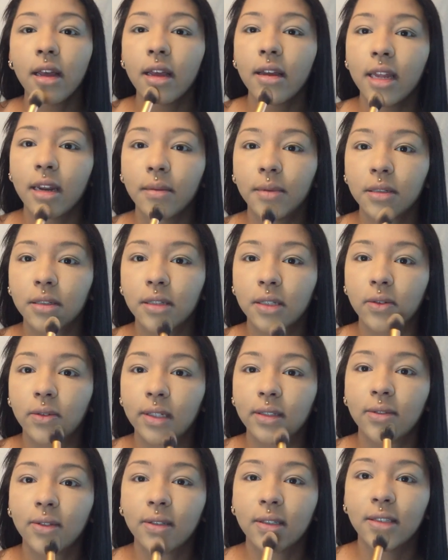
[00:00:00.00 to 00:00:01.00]
and I'm just
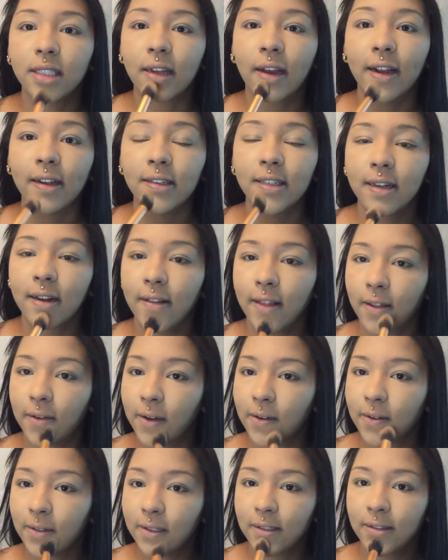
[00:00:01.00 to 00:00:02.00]
going to set
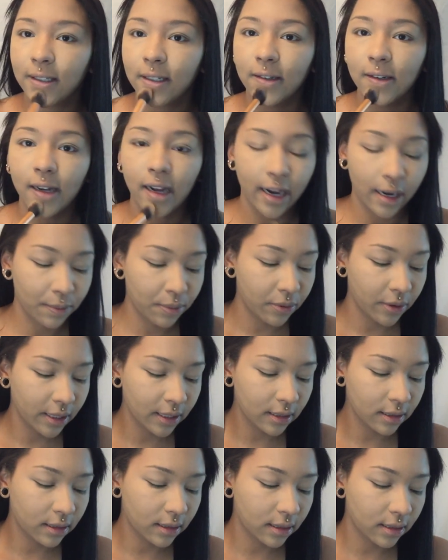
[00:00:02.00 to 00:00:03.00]
those high
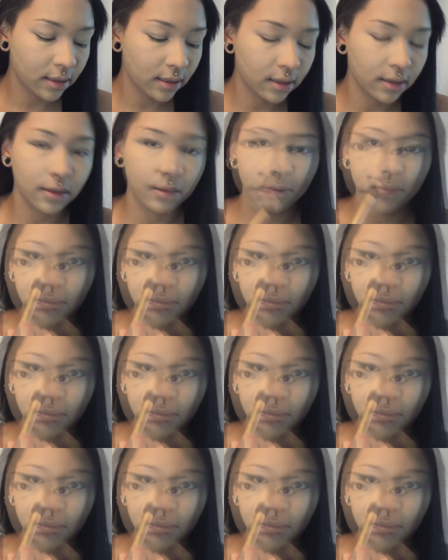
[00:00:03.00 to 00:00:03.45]
points.